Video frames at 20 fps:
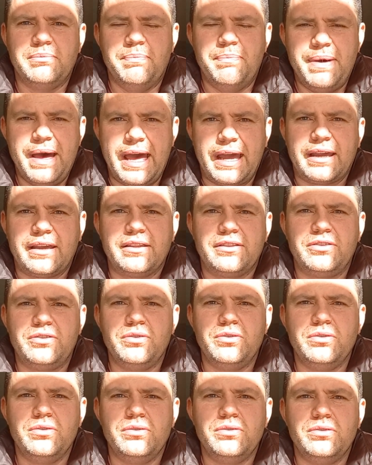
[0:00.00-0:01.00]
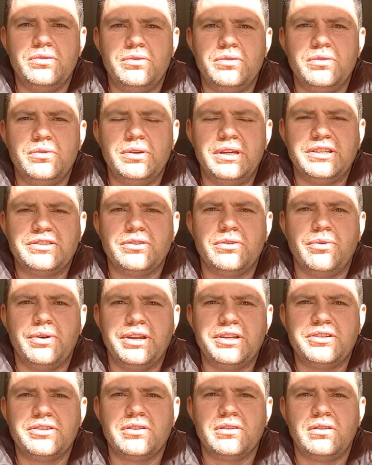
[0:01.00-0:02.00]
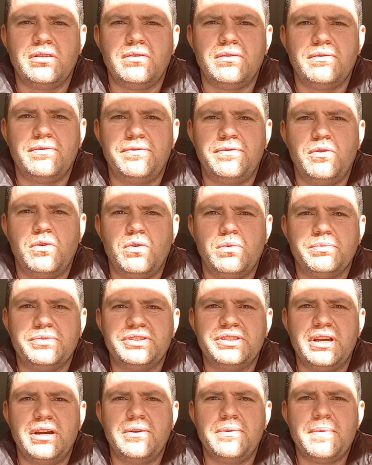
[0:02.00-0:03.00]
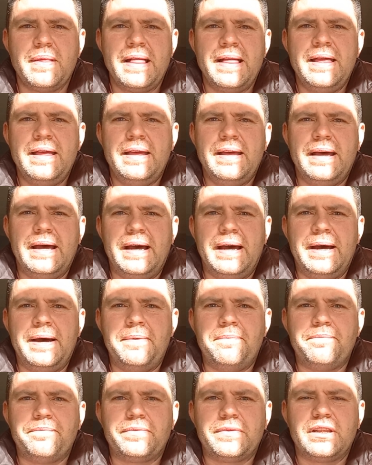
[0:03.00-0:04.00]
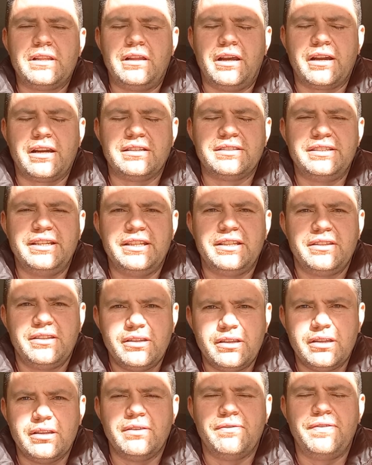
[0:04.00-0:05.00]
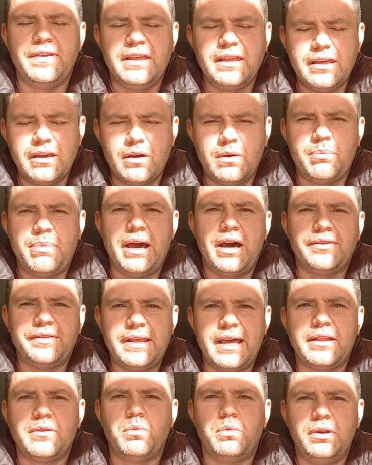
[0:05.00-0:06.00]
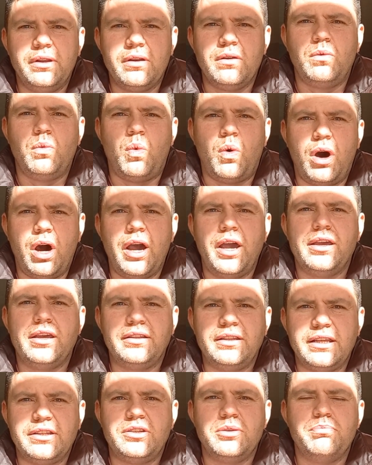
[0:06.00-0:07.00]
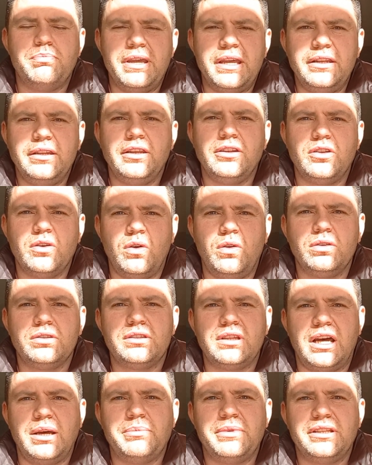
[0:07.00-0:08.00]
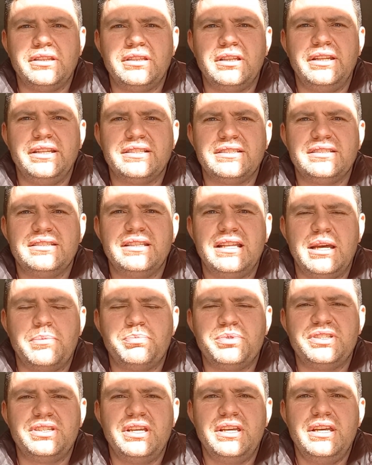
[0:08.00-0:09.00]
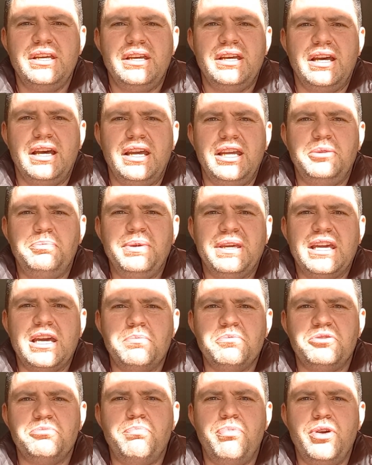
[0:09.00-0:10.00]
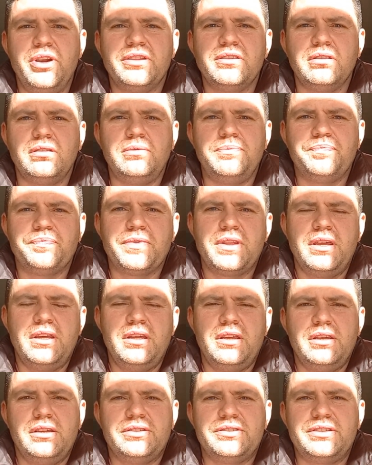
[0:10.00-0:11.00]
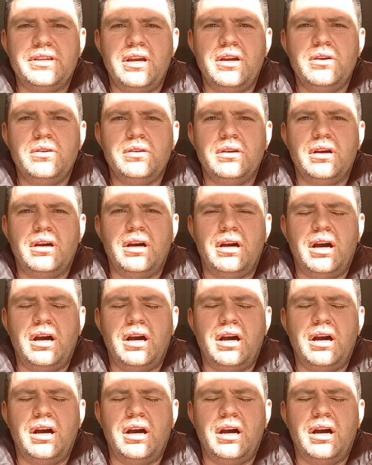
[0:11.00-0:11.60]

back to its original form. So like I said, thinking about that little wire that you're bending the whole time until it snaps, it becomes brittle. So